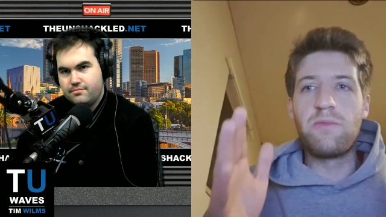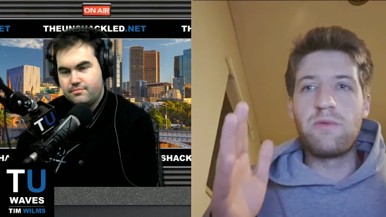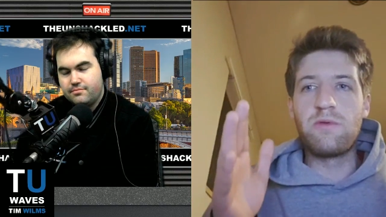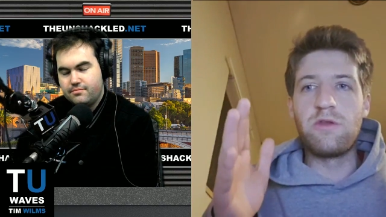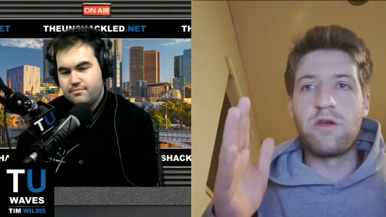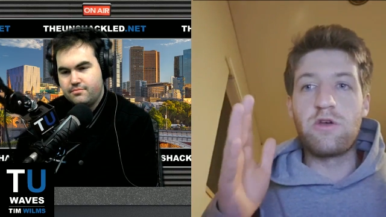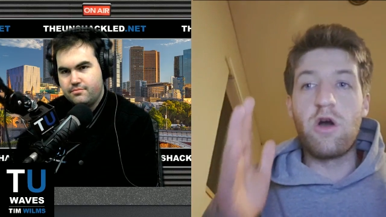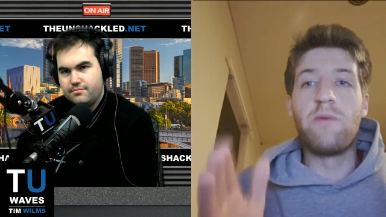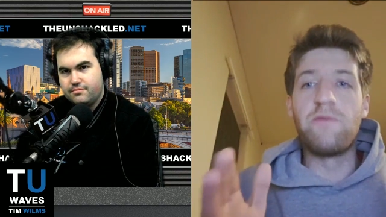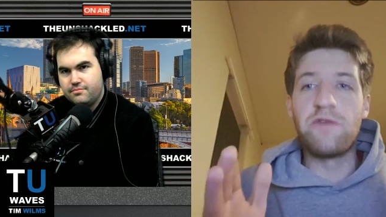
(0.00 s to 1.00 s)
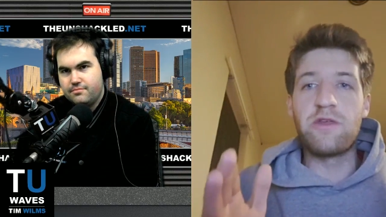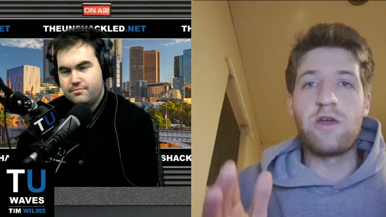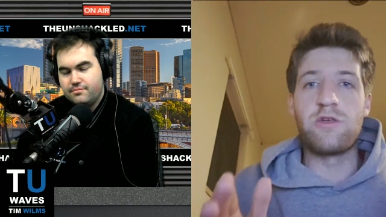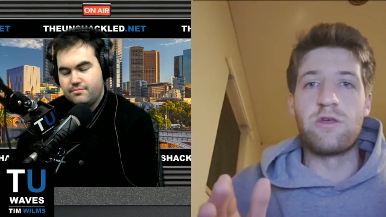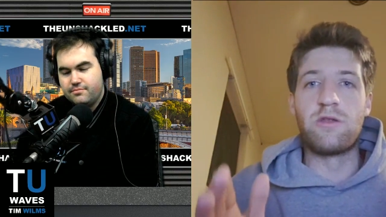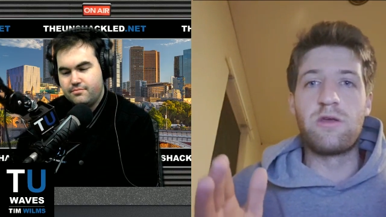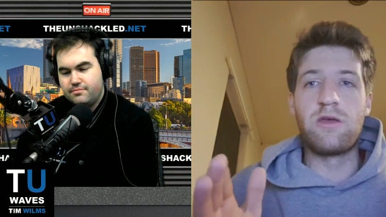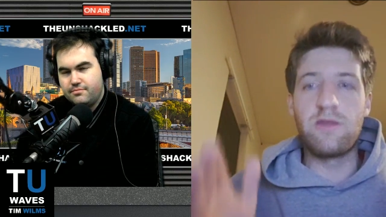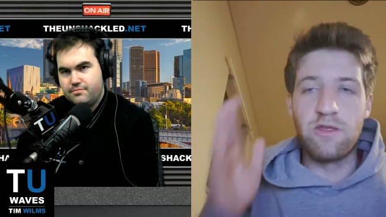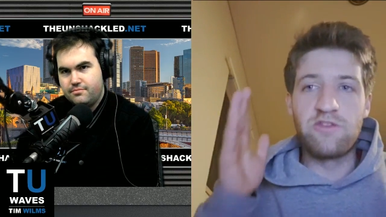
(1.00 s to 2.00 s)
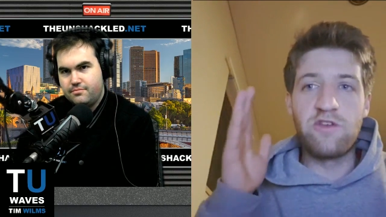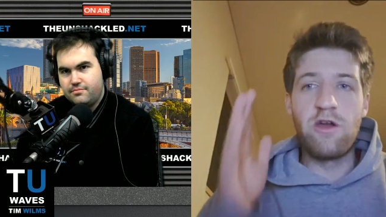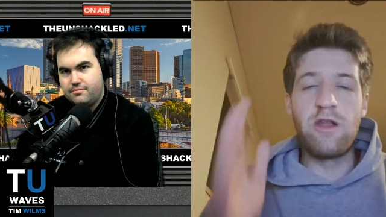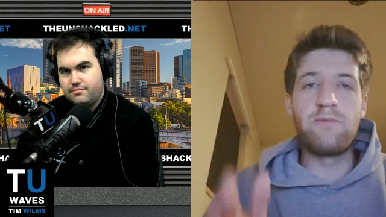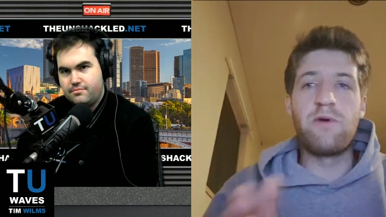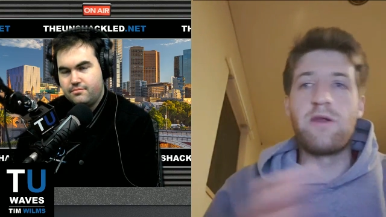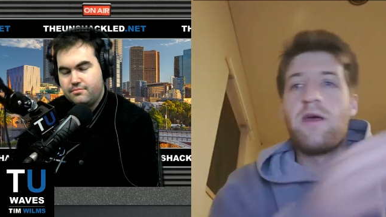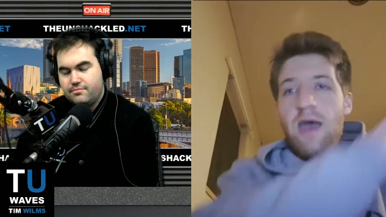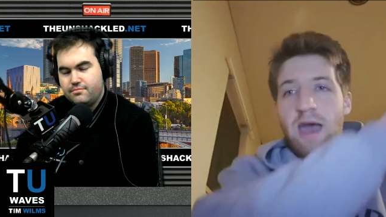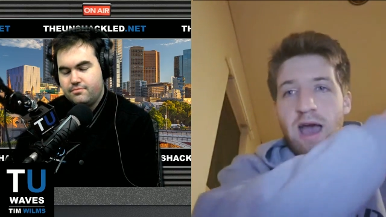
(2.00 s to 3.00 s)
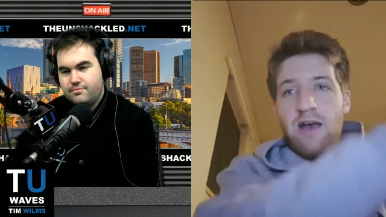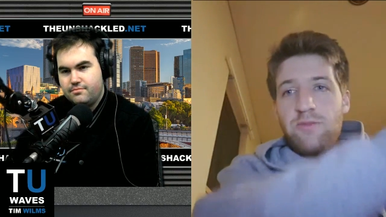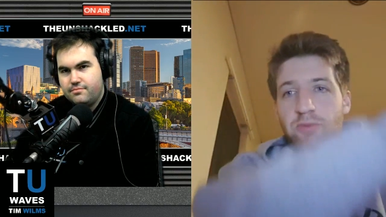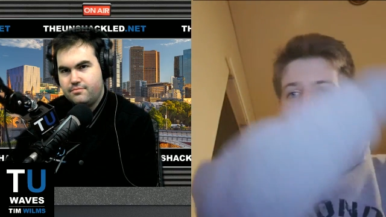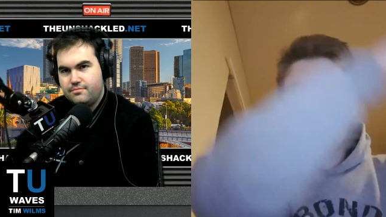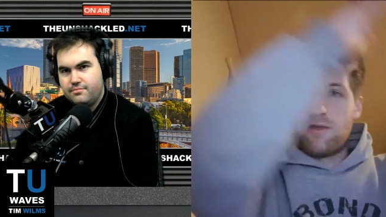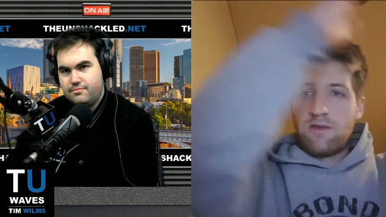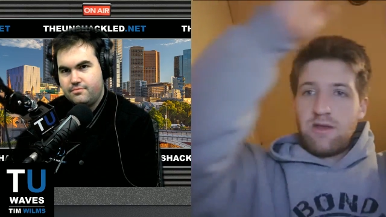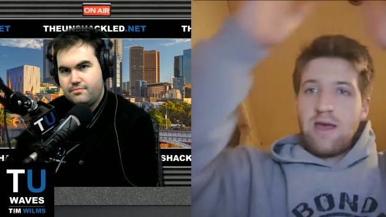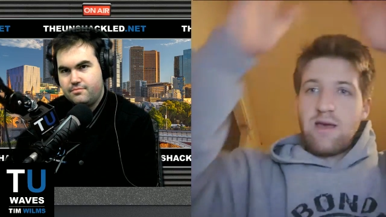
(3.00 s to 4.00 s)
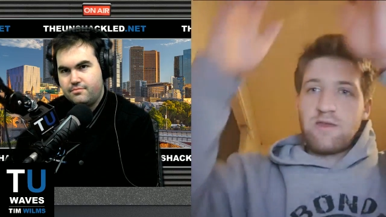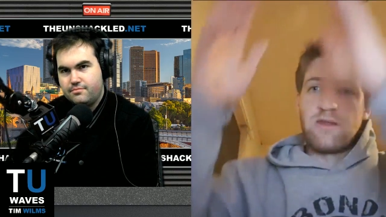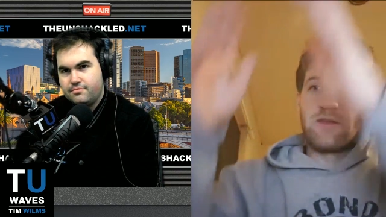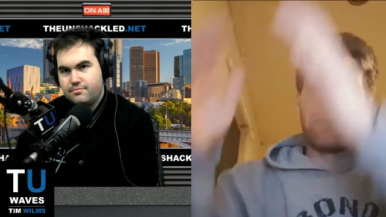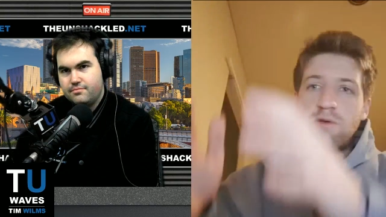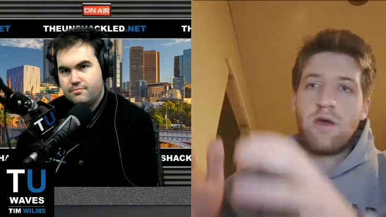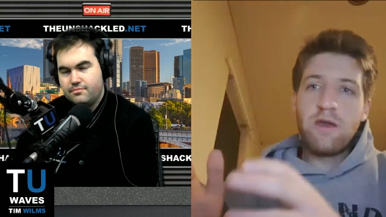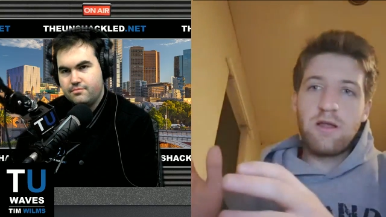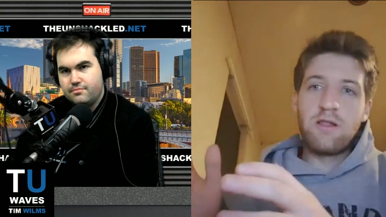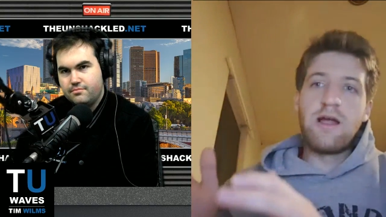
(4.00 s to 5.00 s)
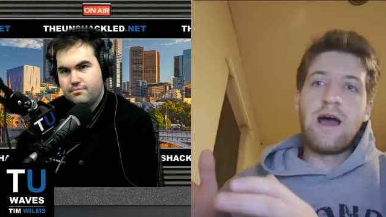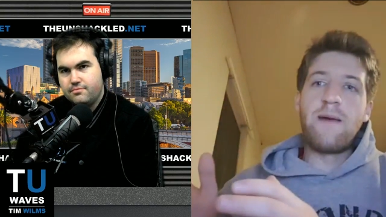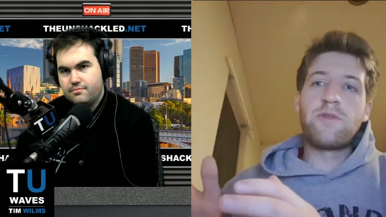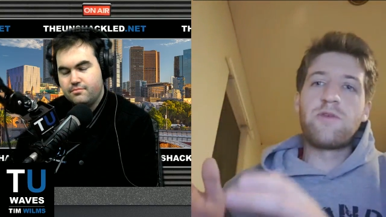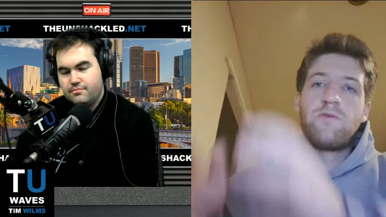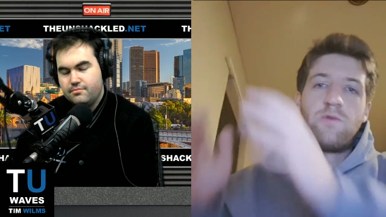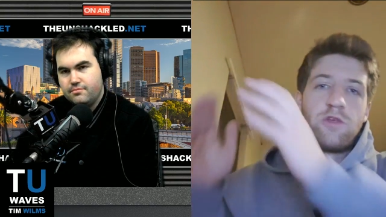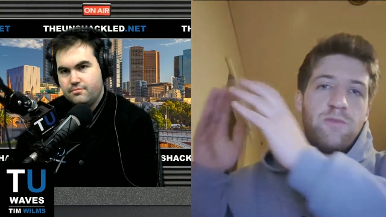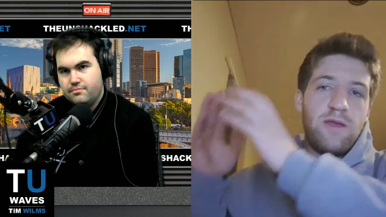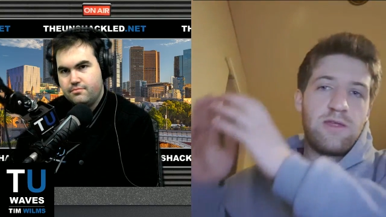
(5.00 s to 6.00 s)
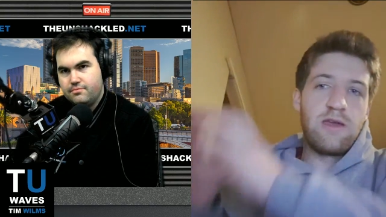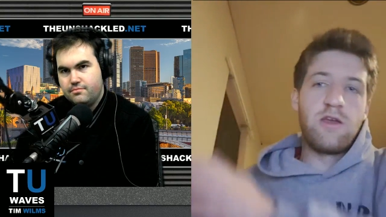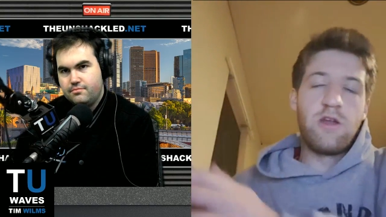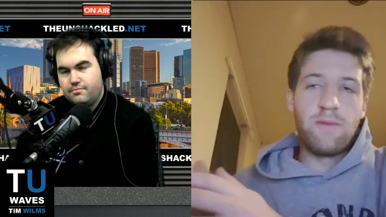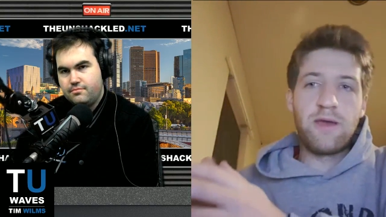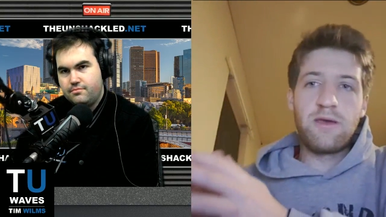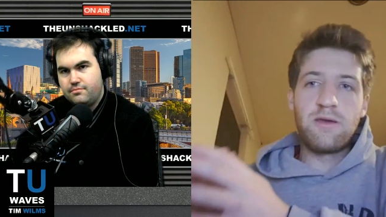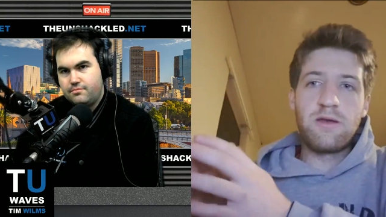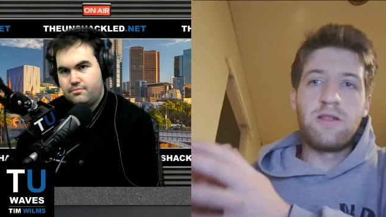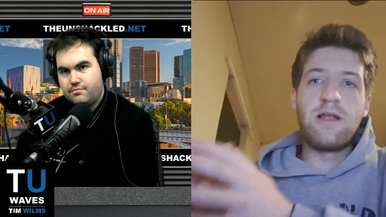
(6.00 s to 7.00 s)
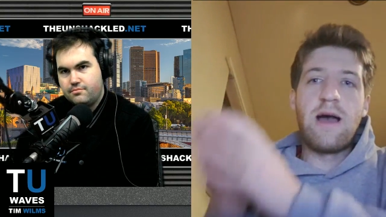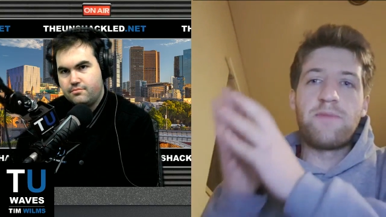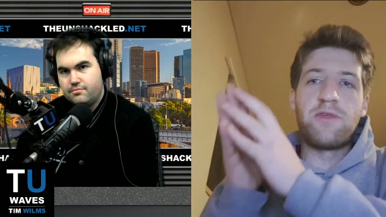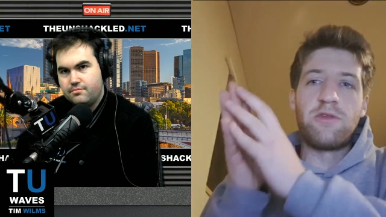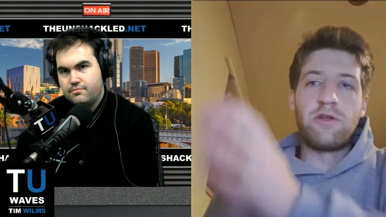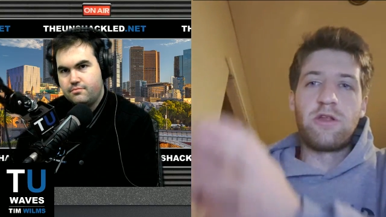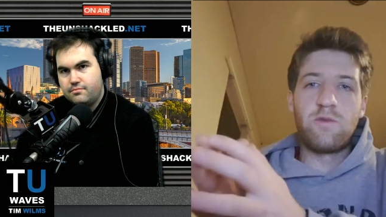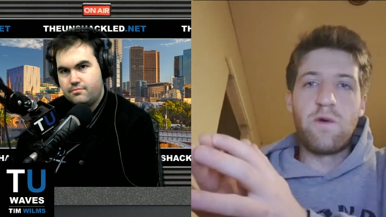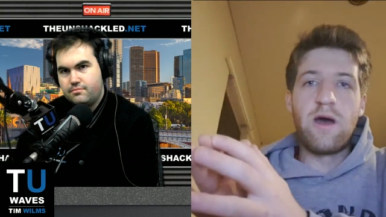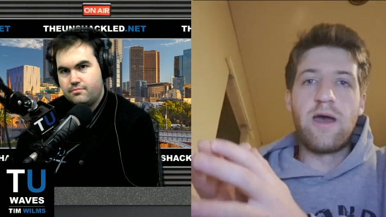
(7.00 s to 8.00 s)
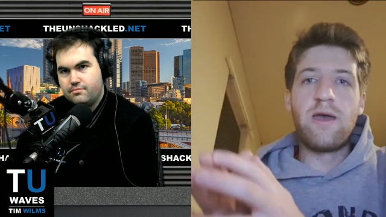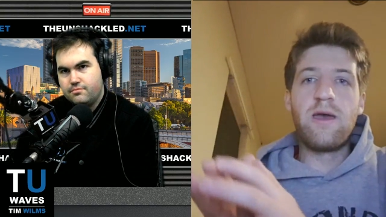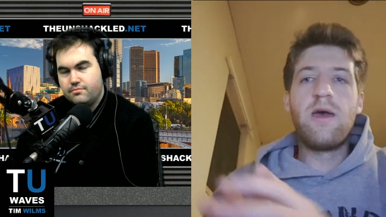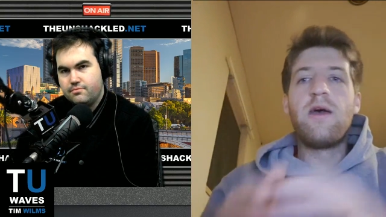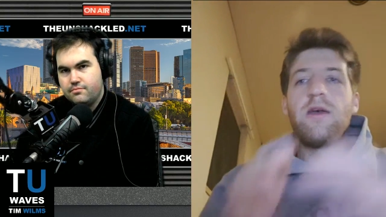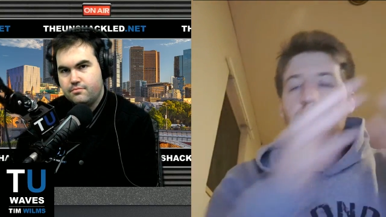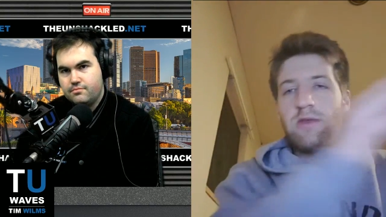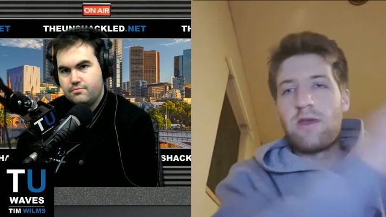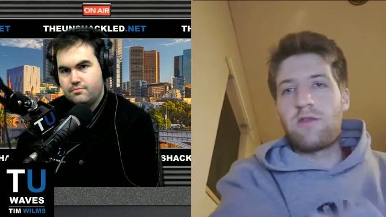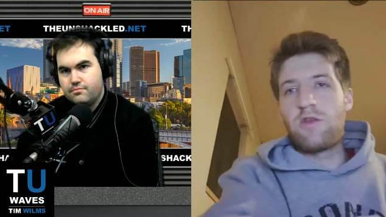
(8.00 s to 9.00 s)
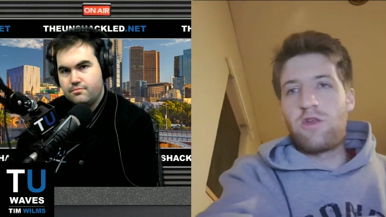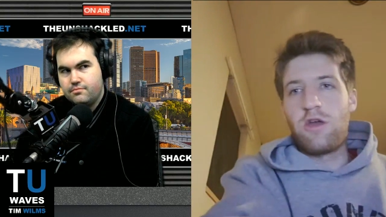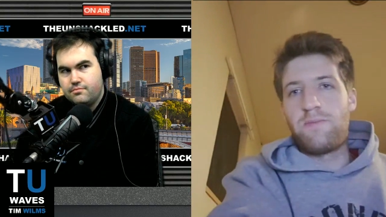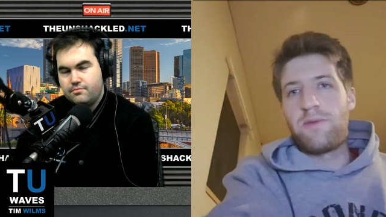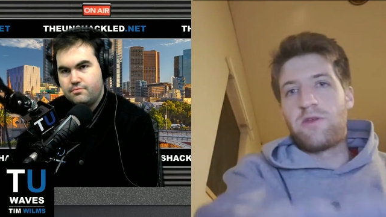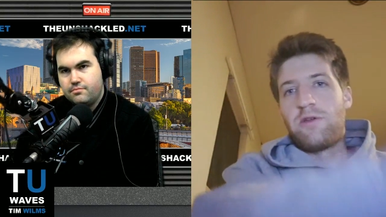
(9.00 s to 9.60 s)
Speaker 1: you know conversation. This is a turning point. House prices are now starting to collapse, which means economic collapse is on its way. Censorship is on the